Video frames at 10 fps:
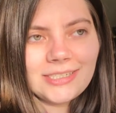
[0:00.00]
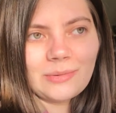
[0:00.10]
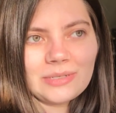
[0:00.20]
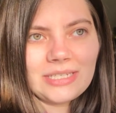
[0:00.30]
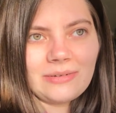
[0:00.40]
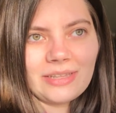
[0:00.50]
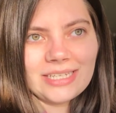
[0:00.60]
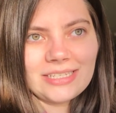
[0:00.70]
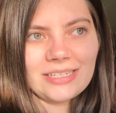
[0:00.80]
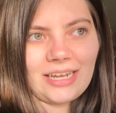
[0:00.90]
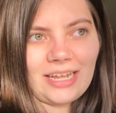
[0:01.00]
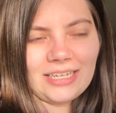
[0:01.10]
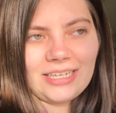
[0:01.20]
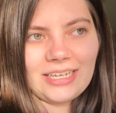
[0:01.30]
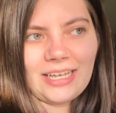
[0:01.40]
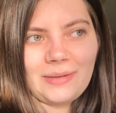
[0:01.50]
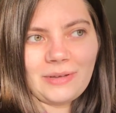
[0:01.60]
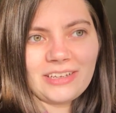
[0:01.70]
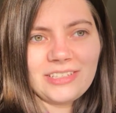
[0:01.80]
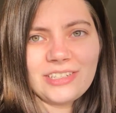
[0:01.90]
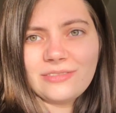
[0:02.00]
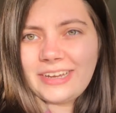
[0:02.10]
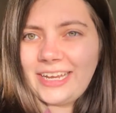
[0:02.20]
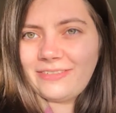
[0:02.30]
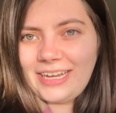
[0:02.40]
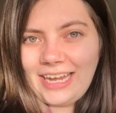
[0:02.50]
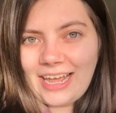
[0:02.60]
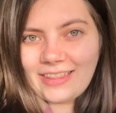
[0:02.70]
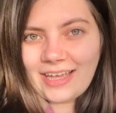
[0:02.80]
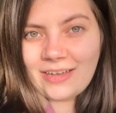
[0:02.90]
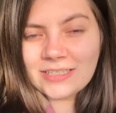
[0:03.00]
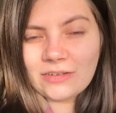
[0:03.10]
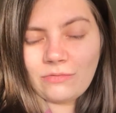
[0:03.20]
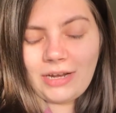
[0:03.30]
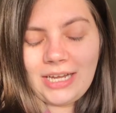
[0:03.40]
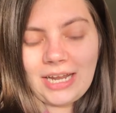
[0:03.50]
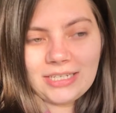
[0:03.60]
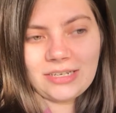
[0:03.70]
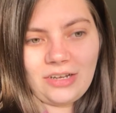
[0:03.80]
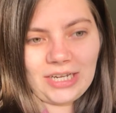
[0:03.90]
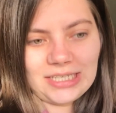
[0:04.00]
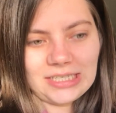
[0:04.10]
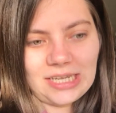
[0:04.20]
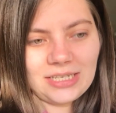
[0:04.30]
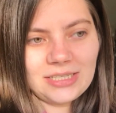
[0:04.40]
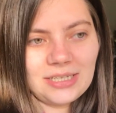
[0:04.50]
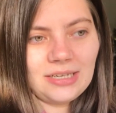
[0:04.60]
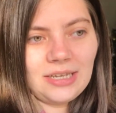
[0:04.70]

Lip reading: So we'll see what that's like. I still really like that house. I'd really like to look at it.